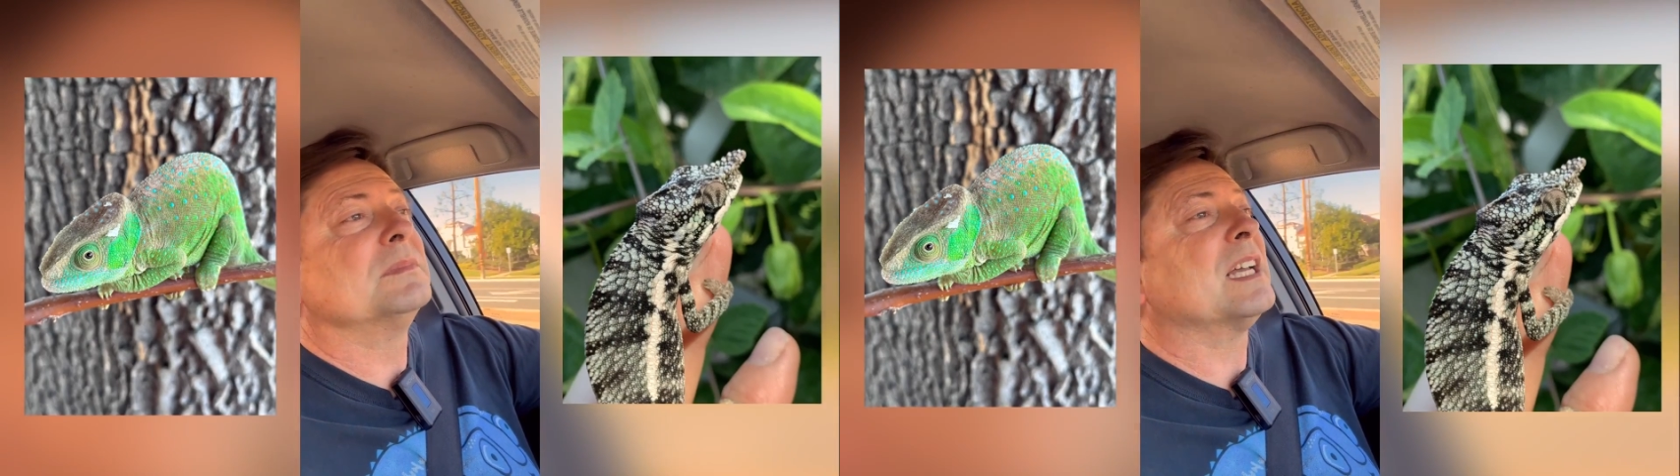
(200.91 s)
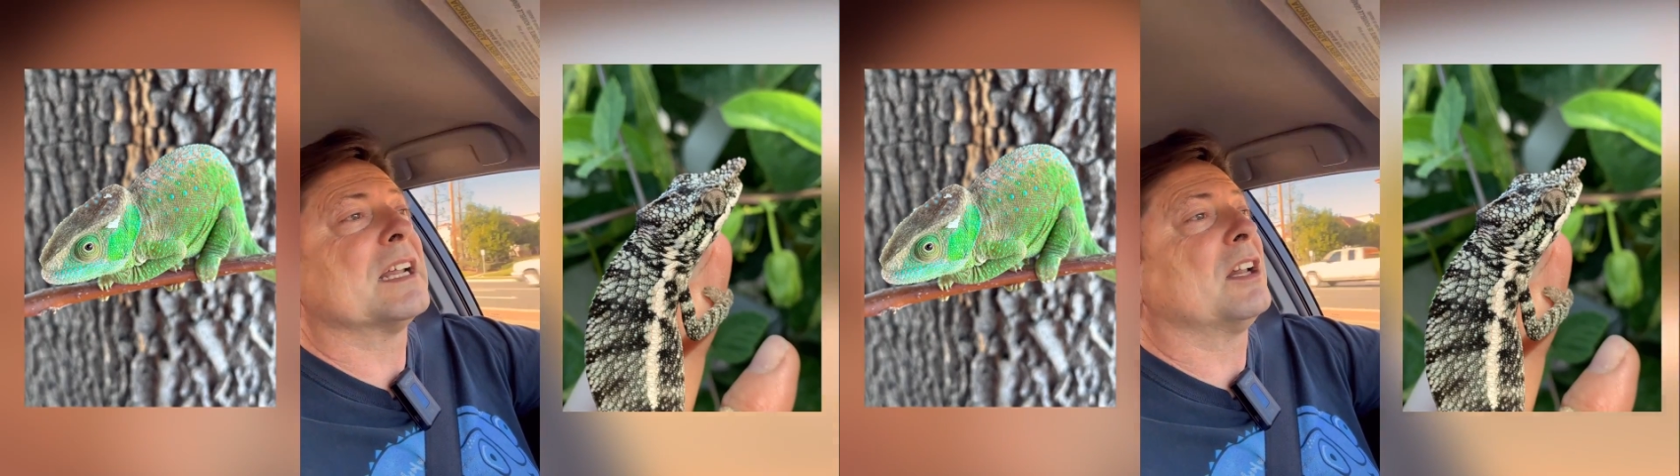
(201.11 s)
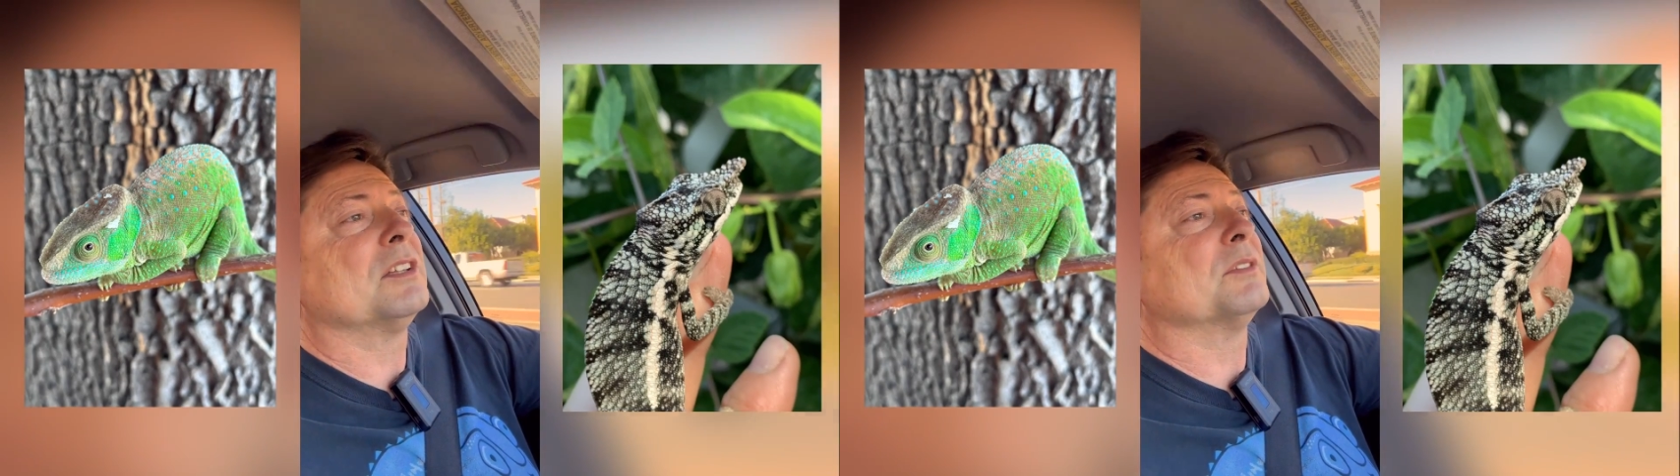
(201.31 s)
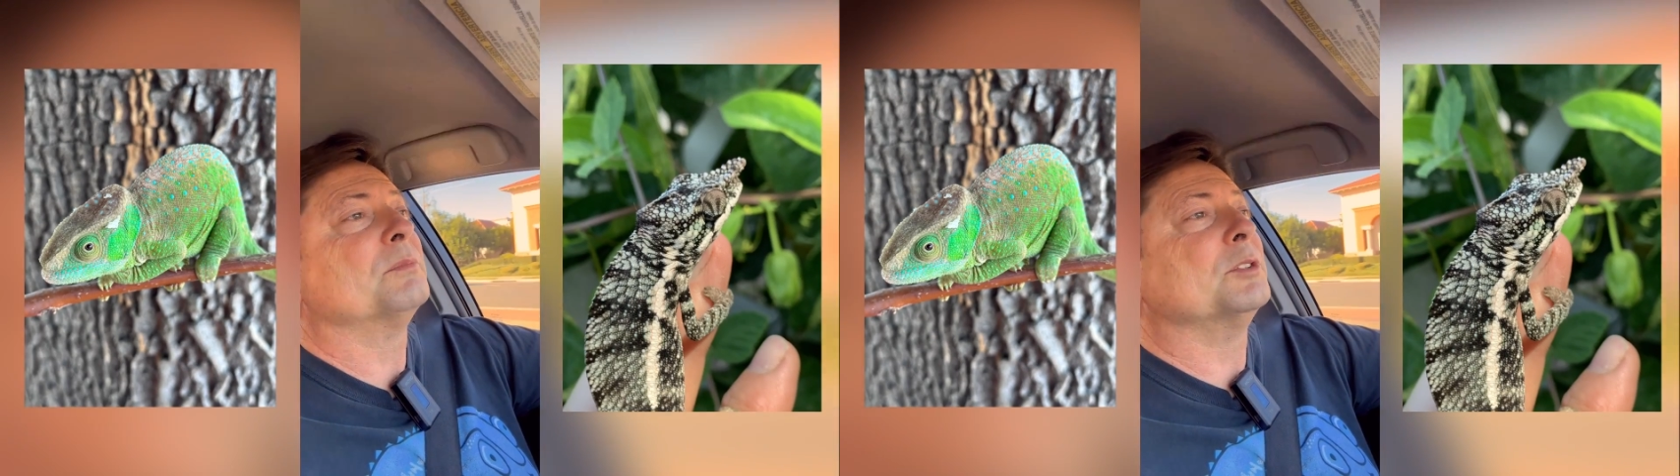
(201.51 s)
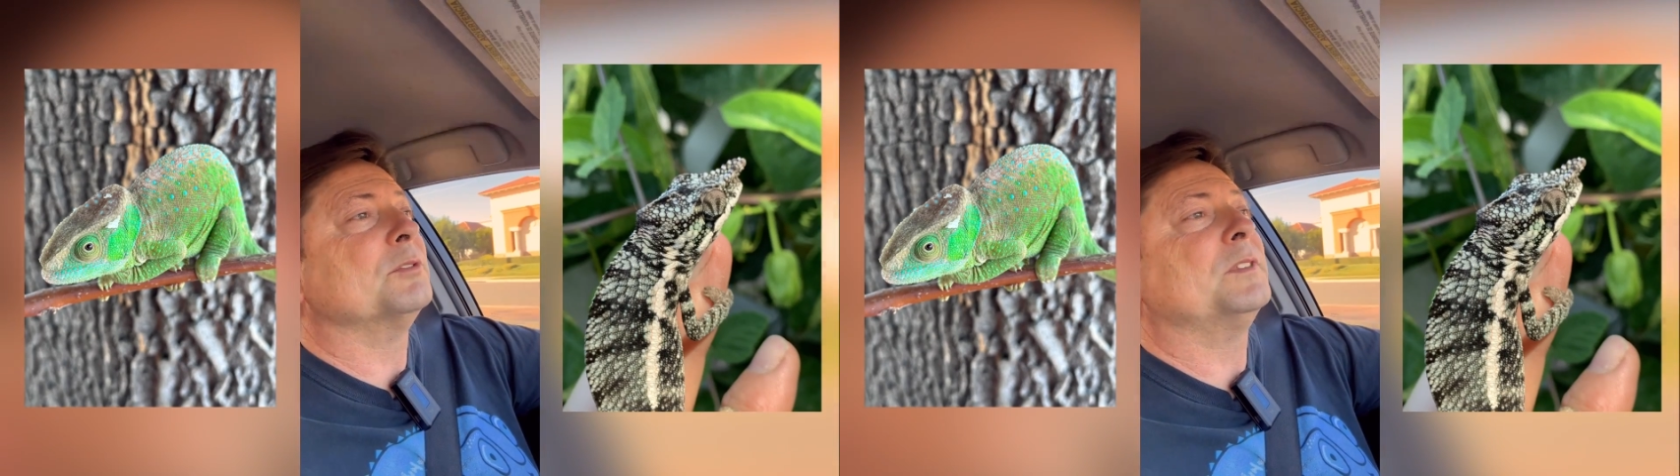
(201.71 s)
not all of
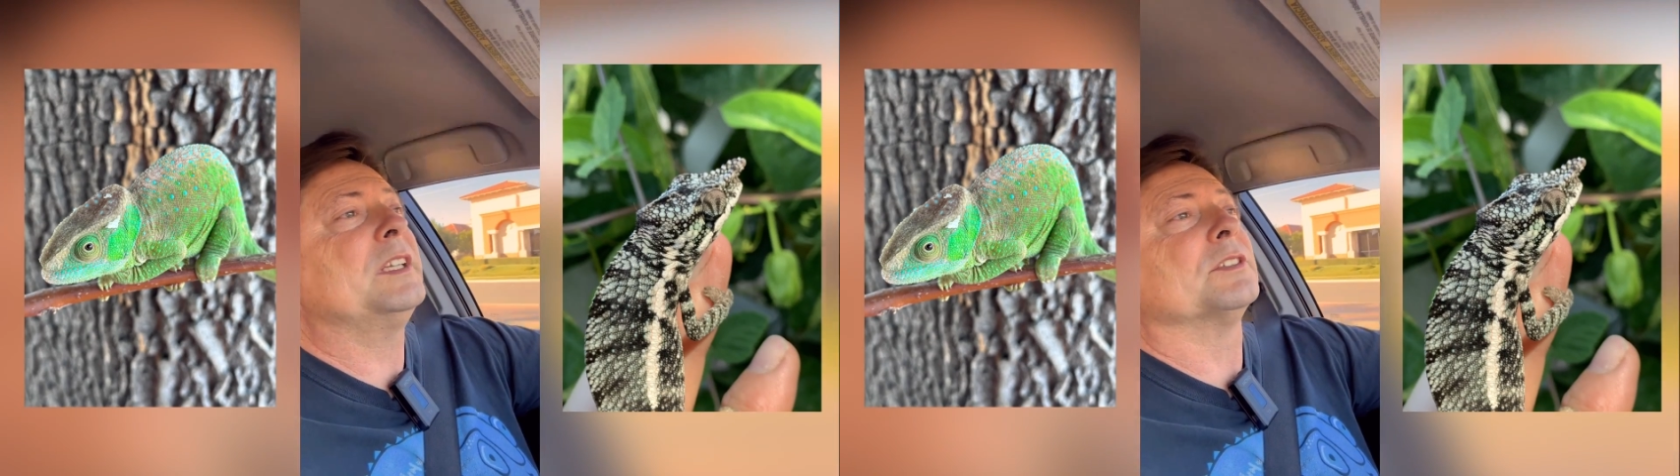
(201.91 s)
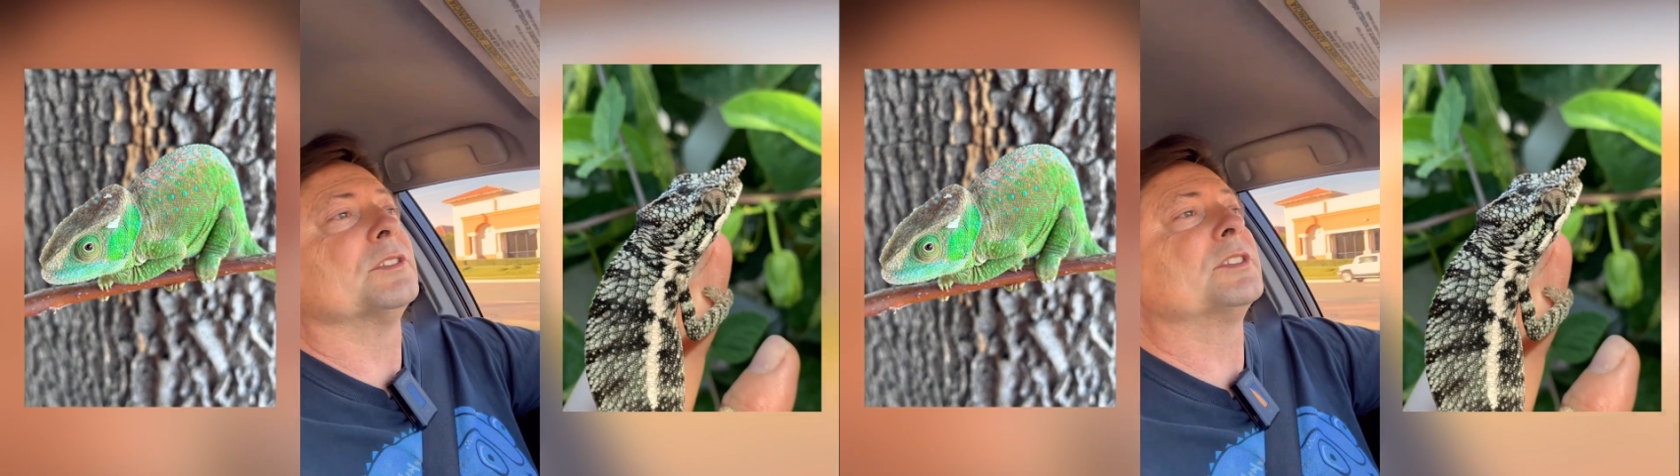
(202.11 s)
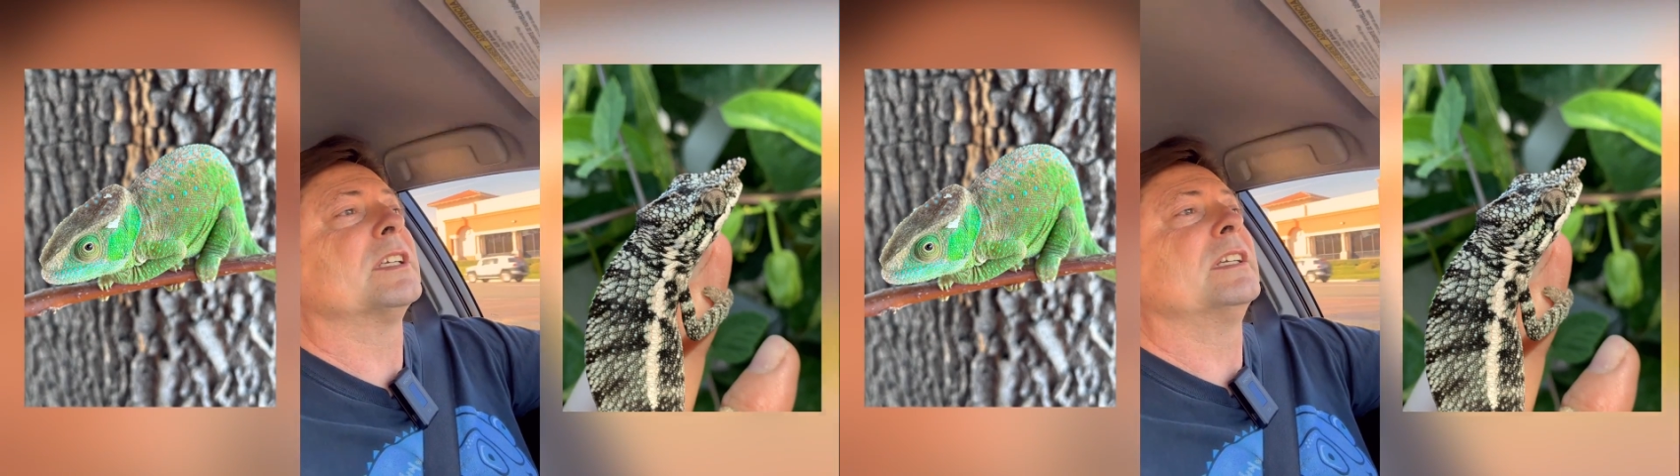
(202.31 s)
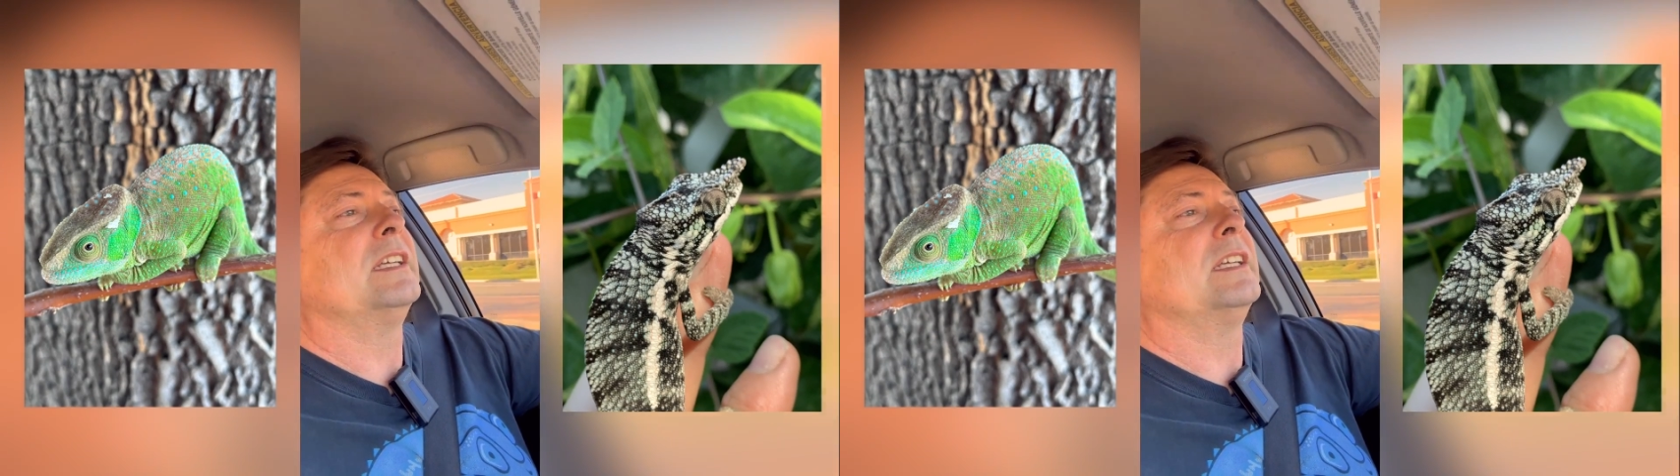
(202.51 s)
them do fecals